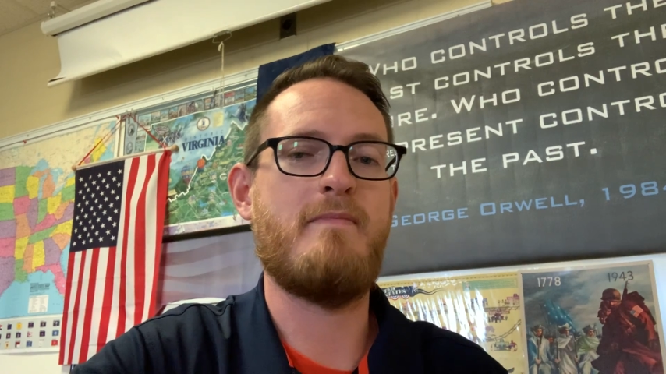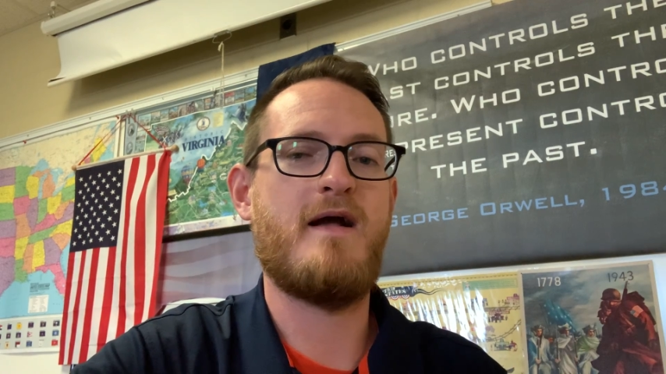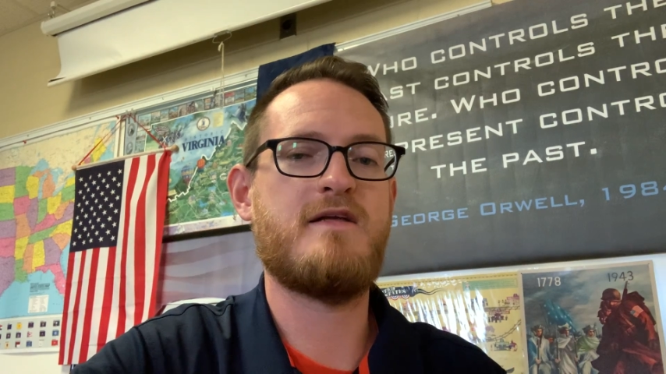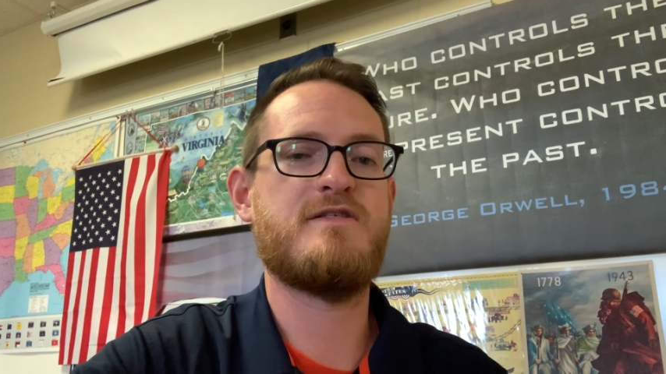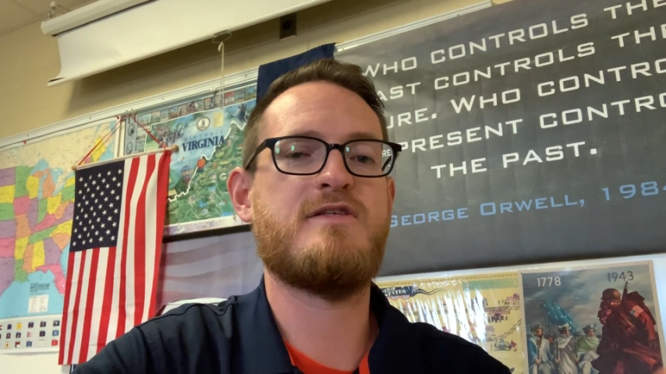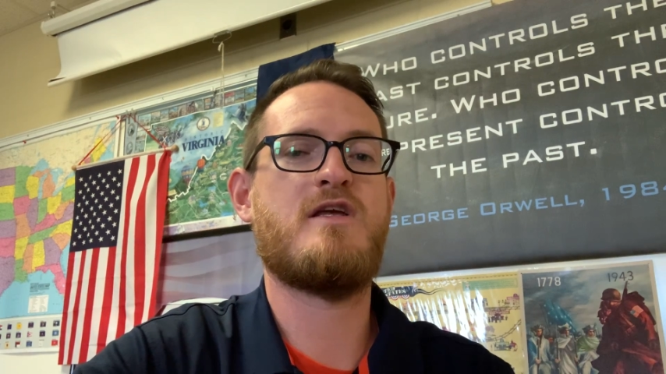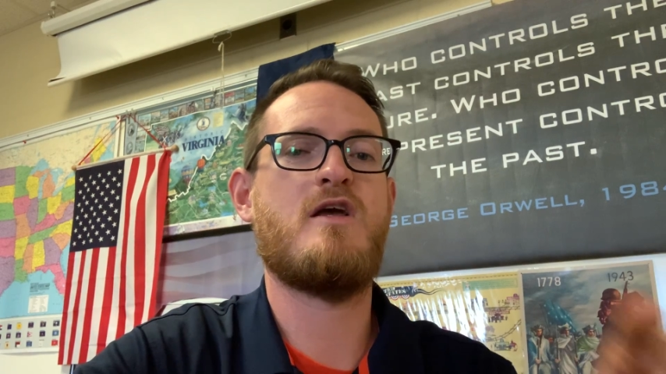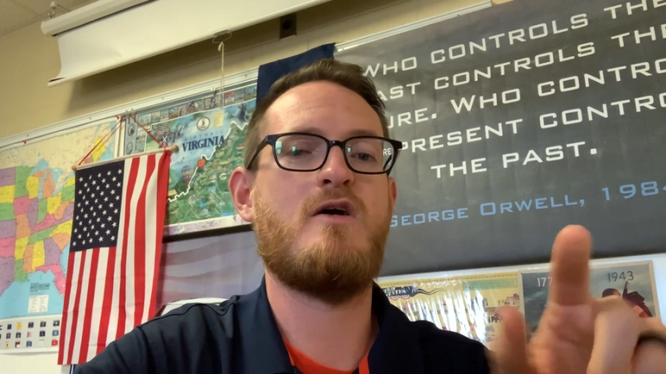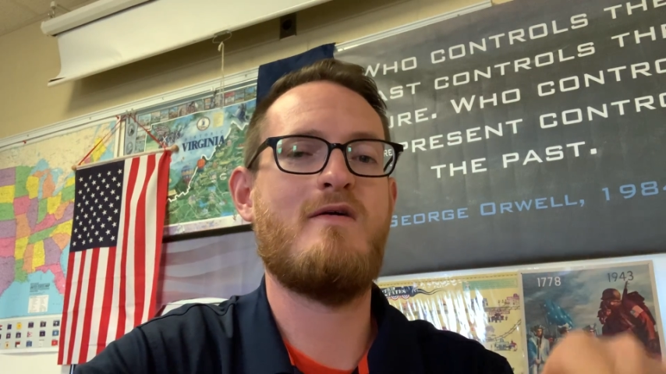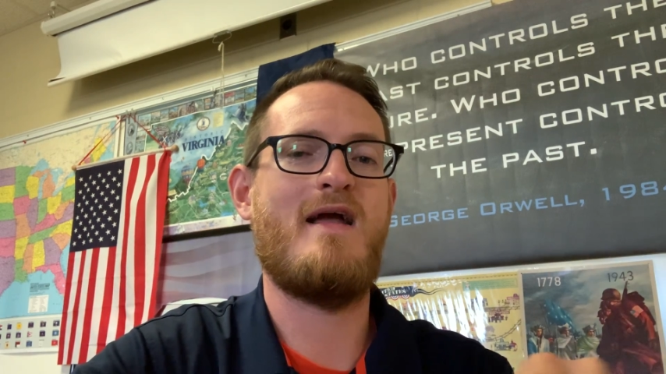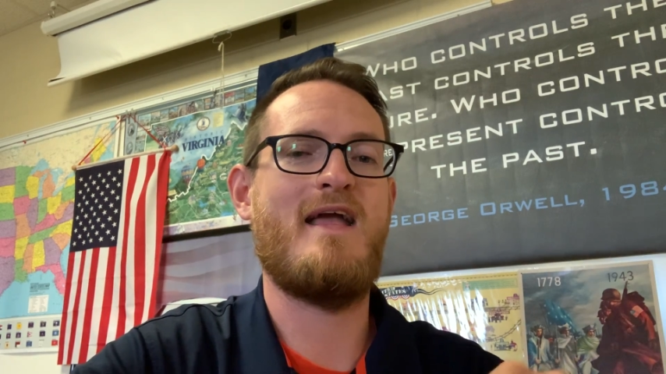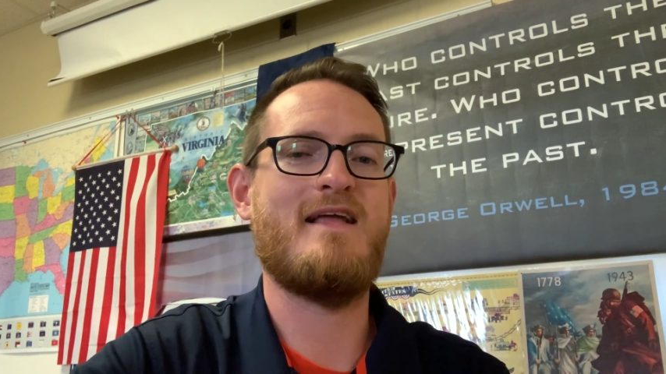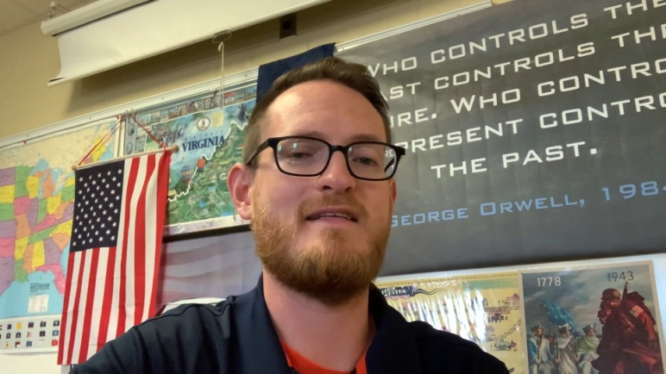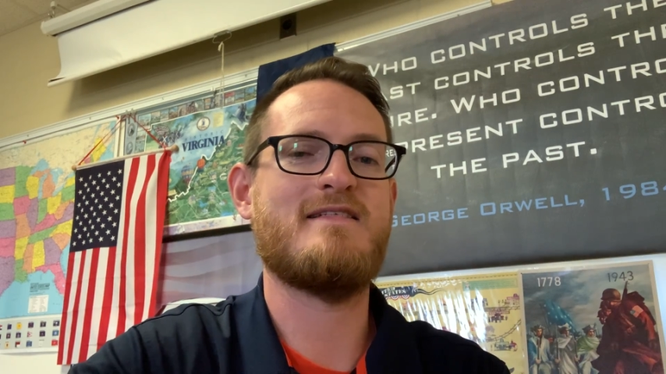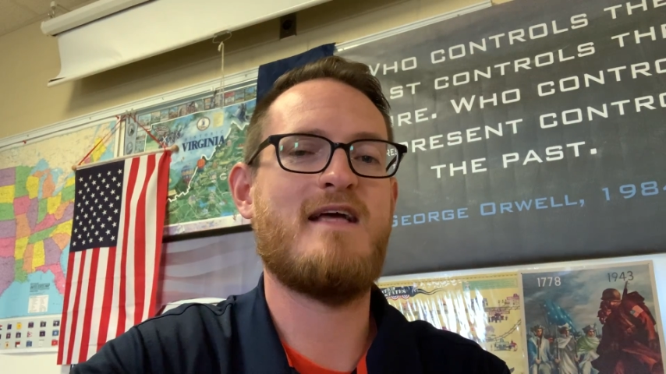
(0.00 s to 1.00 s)
Mexico
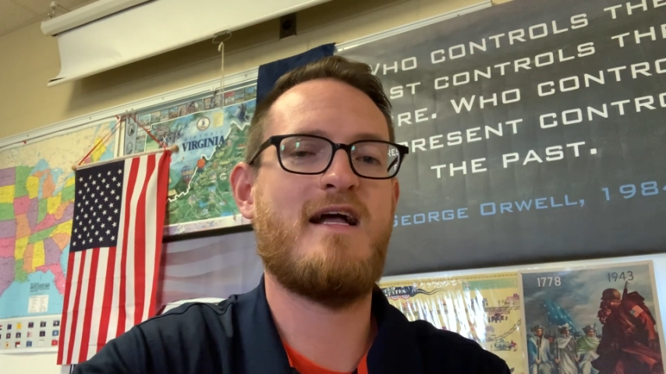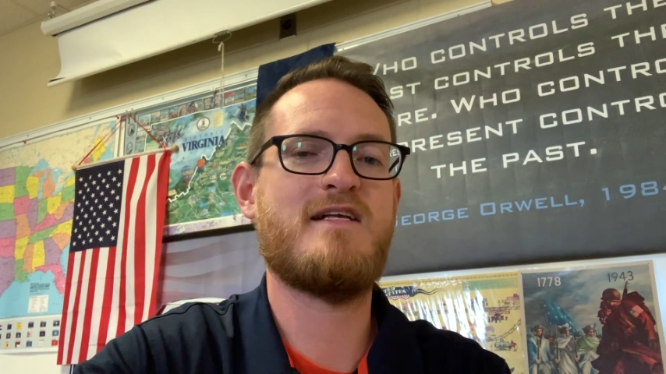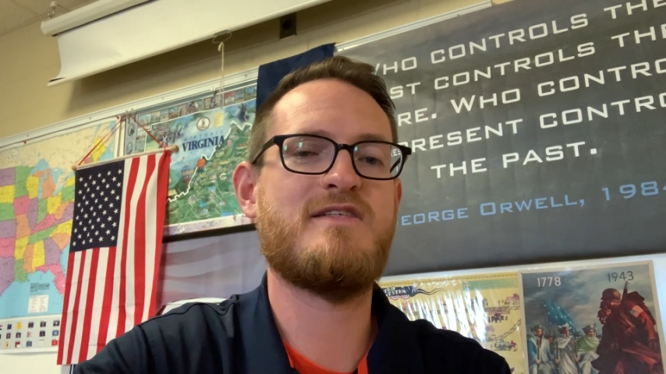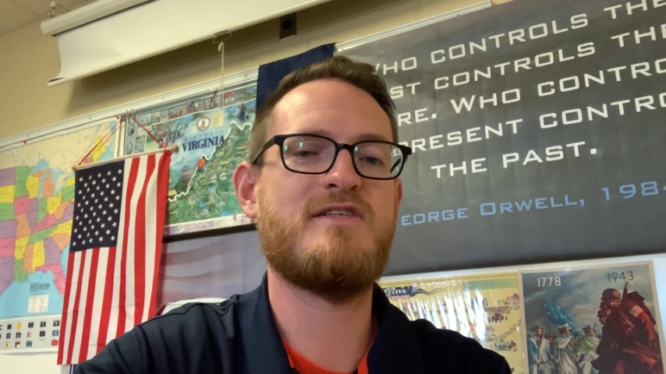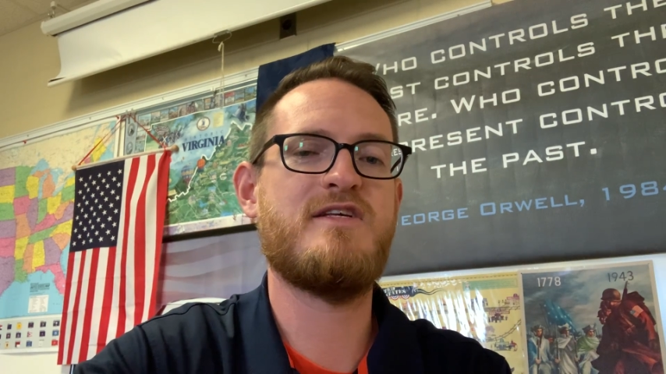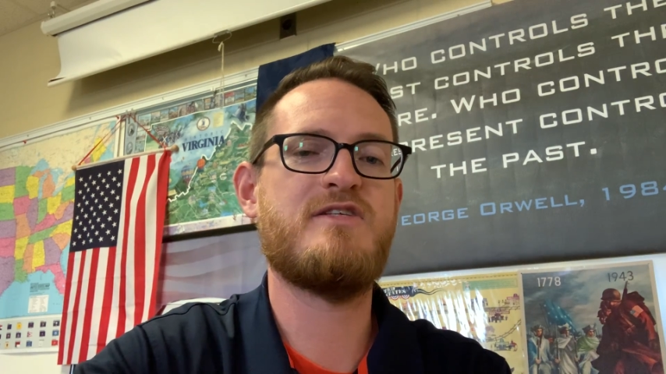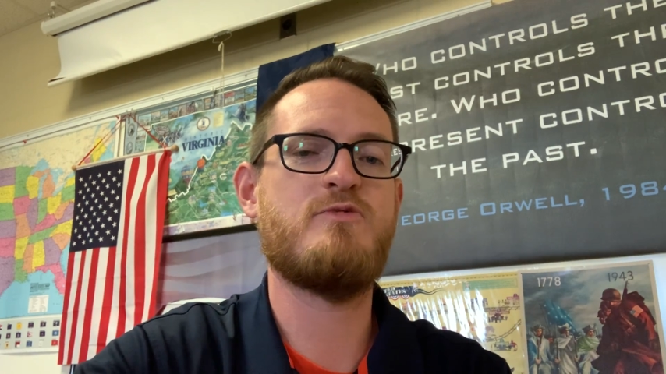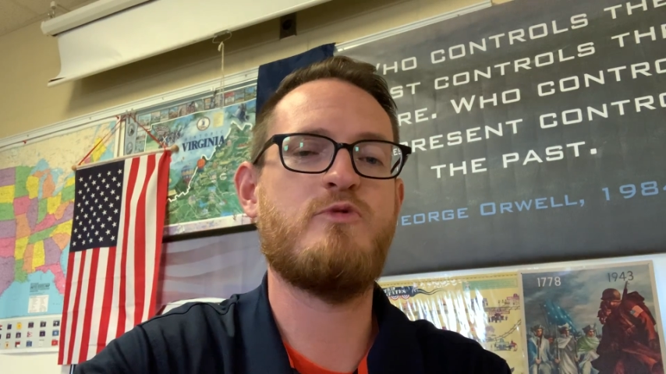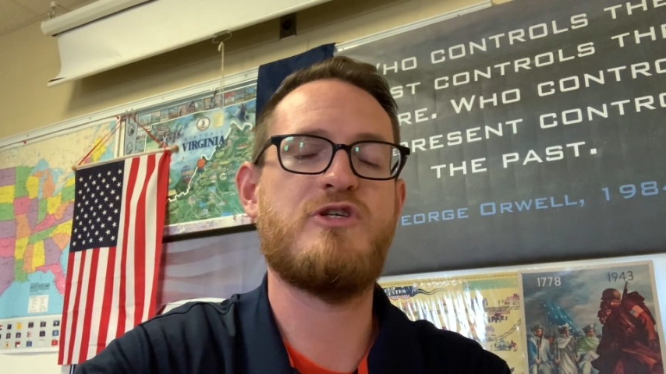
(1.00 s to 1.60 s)
and Texas,